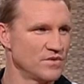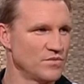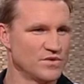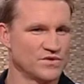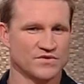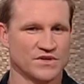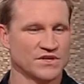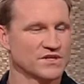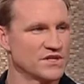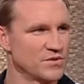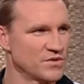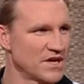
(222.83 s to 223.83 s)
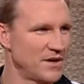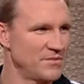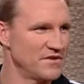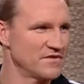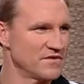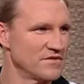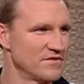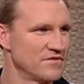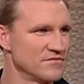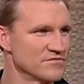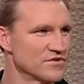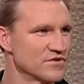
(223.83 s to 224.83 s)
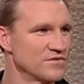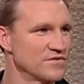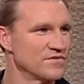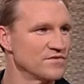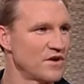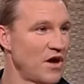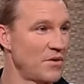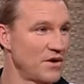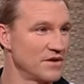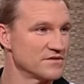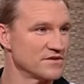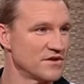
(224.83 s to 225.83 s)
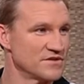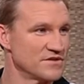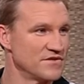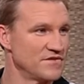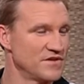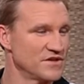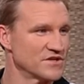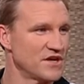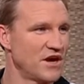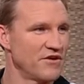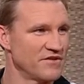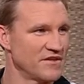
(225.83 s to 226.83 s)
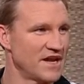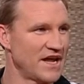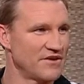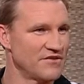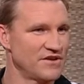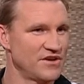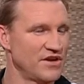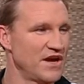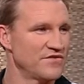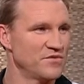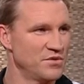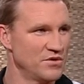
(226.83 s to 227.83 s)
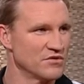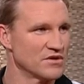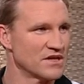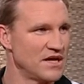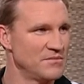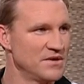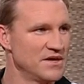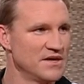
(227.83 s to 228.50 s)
we traditionally would come into sort of lower sides that had finished lower in the ladder, and then you have to build a club.